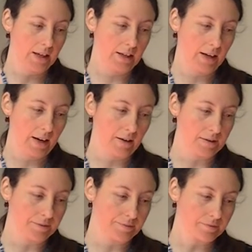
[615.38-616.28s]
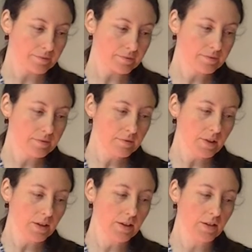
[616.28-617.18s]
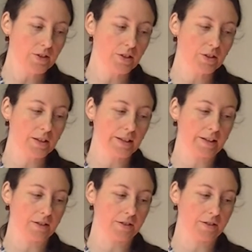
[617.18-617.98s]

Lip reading: Now, there's a good clinical